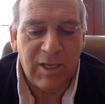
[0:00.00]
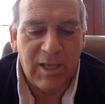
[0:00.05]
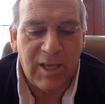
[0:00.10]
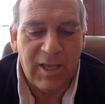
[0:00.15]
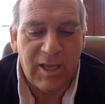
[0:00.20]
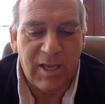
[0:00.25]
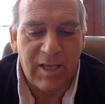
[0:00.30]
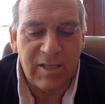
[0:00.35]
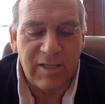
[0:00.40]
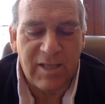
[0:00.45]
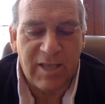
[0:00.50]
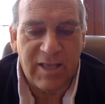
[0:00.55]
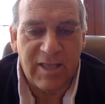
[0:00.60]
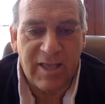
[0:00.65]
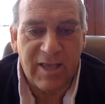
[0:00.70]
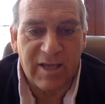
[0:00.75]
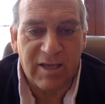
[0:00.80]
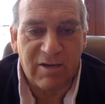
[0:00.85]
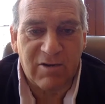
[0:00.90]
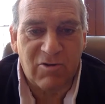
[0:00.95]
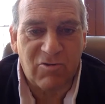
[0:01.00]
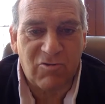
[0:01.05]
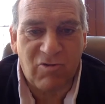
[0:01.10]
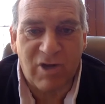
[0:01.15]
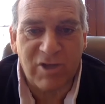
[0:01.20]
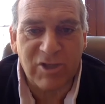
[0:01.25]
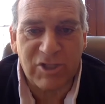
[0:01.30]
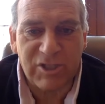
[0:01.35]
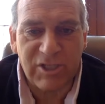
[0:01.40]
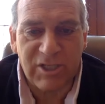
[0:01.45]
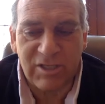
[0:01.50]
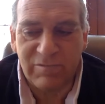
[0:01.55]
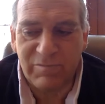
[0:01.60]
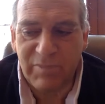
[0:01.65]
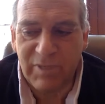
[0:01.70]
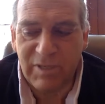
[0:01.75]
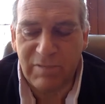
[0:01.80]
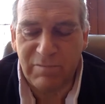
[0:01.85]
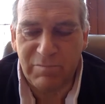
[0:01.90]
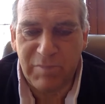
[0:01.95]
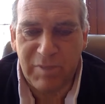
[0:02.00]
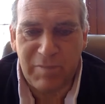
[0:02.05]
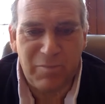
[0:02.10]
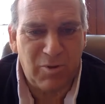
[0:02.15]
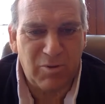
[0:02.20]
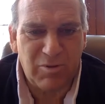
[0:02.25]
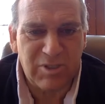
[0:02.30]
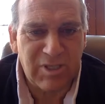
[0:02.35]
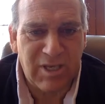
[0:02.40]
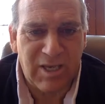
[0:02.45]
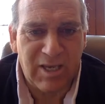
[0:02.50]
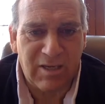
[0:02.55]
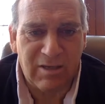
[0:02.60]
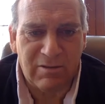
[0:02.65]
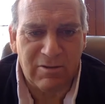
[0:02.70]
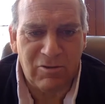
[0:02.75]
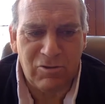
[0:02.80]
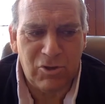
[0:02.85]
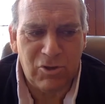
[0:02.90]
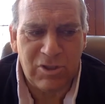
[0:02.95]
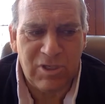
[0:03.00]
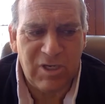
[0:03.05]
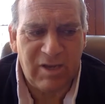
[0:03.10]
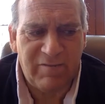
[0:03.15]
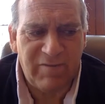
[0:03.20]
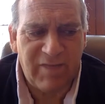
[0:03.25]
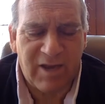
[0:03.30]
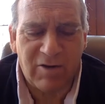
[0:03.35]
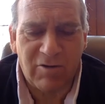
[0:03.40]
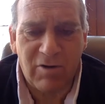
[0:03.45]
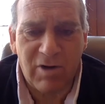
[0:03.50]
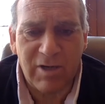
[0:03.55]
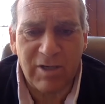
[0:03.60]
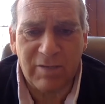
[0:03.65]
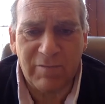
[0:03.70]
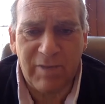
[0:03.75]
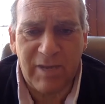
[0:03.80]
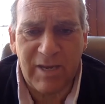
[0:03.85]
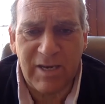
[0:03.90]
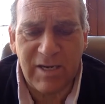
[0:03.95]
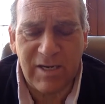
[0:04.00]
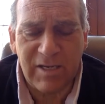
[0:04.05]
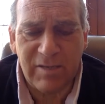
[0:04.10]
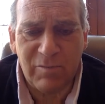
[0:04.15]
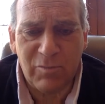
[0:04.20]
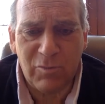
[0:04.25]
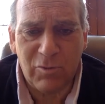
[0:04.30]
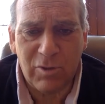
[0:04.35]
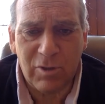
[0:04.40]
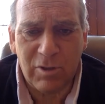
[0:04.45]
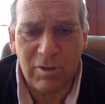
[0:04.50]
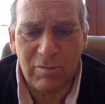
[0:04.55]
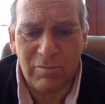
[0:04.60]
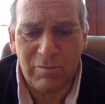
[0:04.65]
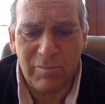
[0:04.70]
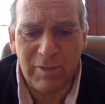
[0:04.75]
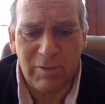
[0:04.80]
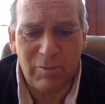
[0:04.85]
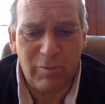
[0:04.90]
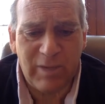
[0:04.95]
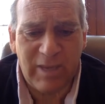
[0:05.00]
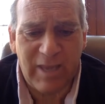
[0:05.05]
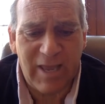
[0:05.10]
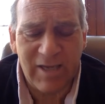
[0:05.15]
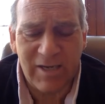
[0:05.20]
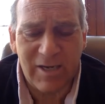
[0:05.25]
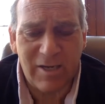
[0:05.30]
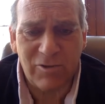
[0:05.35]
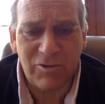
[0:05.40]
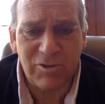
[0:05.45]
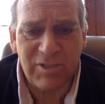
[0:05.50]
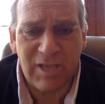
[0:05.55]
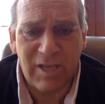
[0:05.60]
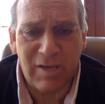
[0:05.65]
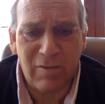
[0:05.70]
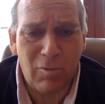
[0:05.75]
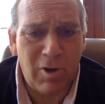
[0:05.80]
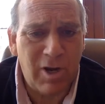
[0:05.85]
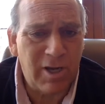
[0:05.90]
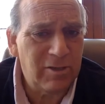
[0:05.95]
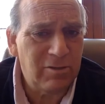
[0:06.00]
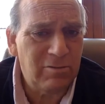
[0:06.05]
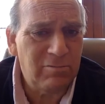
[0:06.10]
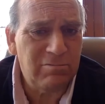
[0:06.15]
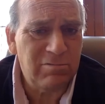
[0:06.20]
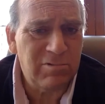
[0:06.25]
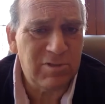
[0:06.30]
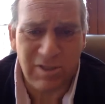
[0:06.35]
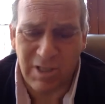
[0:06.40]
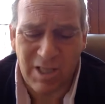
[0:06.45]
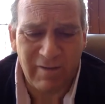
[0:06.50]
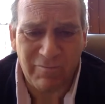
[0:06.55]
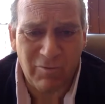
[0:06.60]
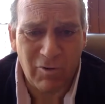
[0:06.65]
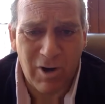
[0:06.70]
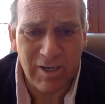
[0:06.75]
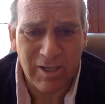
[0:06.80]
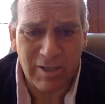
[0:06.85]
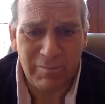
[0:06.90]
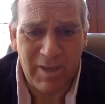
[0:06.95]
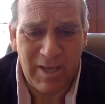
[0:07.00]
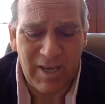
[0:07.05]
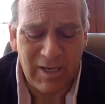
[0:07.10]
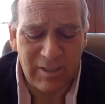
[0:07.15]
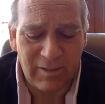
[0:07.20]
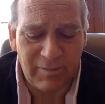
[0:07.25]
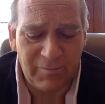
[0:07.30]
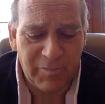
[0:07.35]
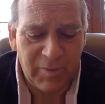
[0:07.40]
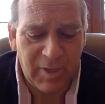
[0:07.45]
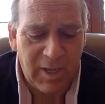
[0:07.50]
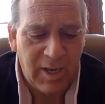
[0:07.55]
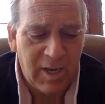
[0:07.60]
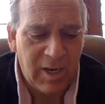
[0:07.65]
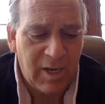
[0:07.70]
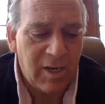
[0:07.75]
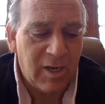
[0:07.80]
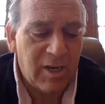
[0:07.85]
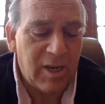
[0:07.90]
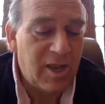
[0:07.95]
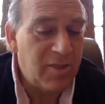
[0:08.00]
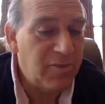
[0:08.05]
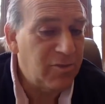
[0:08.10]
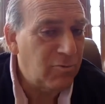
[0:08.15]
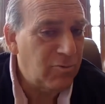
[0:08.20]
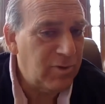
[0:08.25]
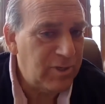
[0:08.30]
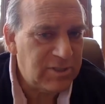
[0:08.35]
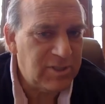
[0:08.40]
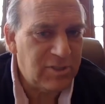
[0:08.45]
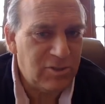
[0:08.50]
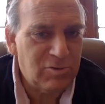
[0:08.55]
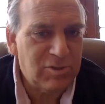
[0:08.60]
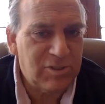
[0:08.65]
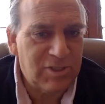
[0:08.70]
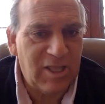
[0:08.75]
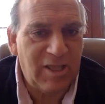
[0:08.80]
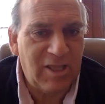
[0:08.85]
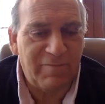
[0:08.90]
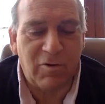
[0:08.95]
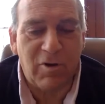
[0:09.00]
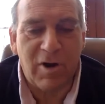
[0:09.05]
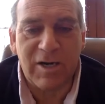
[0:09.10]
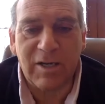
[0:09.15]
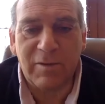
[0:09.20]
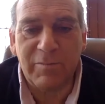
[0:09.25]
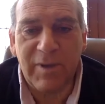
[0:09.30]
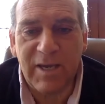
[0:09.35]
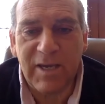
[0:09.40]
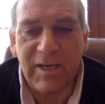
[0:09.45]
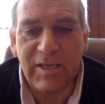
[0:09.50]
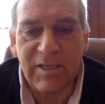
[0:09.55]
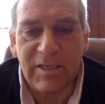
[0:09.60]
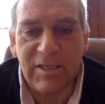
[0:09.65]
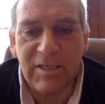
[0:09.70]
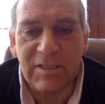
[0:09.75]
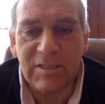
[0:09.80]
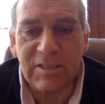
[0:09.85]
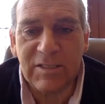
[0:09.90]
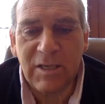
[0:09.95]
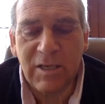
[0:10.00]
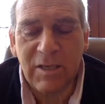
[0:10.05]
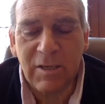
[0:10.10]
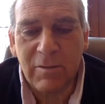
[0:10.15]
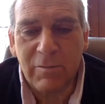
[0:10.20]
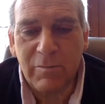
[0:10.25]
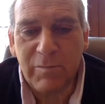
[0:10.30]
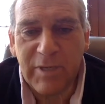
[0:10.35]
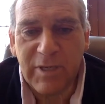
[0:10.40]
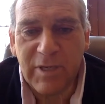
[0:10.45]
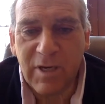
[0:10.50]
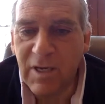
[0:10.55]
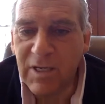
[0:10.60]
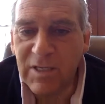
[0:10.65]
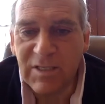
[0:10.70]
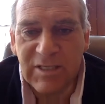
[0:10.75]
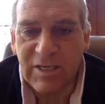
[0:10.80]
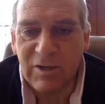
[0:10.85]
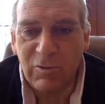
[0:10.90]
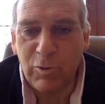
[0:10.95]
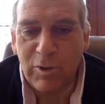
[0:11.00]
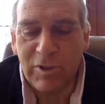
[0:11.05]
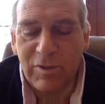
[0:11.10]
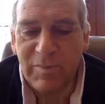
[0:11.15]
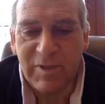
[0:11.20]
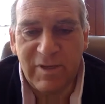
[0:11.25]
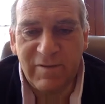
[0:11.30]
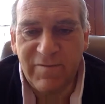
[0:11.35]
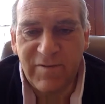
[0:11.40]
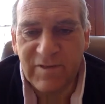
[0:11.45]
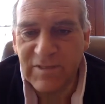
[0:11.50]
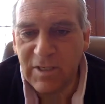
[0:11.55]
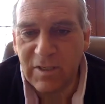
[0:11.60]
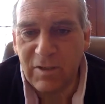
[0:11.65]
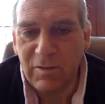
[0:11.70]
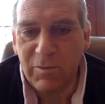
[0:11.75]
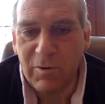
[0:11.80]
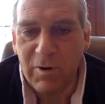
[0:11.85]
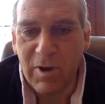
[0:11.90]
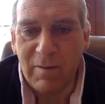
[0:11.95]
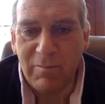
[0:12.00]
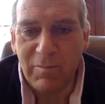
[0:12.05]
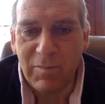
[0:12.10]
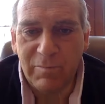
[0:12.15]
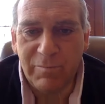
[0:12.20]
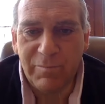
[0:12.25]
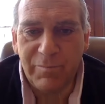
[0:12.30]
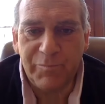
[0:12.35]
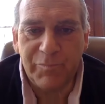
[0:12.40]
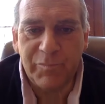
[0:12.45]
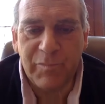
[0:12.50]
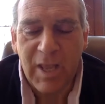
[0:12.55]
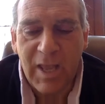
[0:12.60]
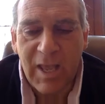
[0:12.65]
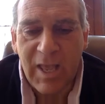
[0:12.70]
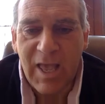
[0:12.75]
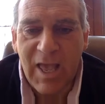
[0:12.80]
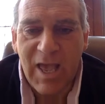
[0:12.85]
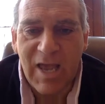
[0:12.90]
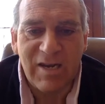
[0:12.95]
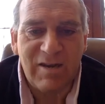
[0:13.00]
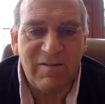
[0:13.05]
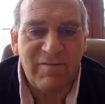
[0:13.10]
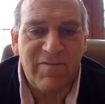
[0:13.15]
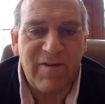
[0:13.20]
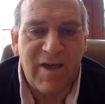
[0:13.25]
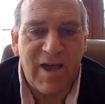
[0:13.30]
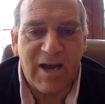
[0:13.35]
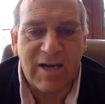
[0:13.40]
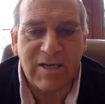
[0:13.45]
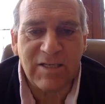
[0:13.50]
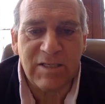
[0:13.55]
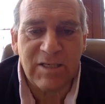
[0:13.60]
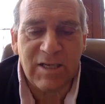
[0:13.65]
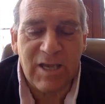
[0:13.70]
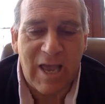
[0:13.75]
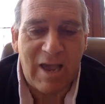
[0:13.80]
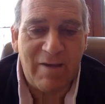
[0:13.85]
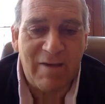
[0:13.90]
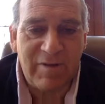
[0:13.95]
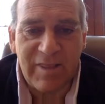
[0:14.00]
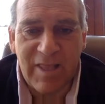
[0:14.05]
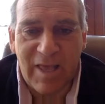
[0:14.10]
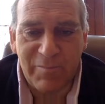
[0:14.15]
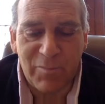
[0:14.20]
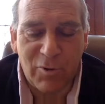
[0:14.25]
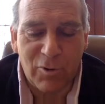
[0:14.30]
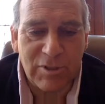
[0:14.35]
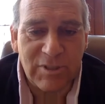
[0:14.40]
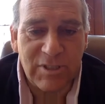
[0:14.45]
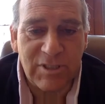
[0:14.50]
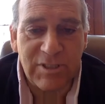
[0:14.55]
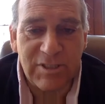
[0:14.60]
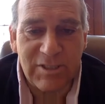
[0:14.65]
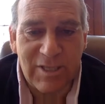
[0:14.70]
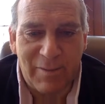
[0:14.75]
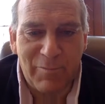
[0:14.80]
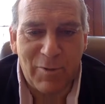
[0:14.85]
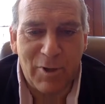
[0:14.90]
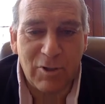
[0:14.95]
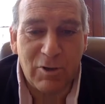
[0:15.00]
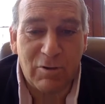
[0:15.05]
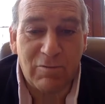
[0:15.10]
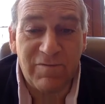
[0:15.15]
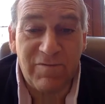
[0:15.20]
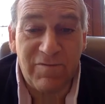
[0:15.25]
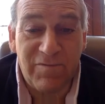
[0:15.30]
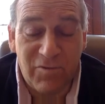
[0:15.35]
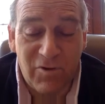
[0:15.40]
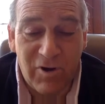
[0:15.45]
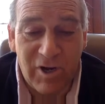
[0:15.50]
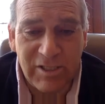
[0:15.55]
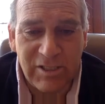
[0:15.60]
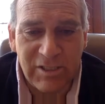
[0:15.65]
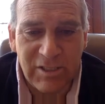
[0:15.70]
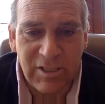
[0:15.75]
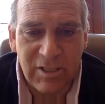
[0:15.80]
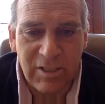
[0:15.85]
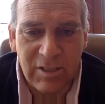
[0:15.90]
and they like crushed it. But people are saying you shouldn't have that chronic pain anymore, but we can't understand why you still have chronic pain. And the reason you'd still have chronic pain is because it wouldn't be a physical problem. And in fact, having that person step on your foot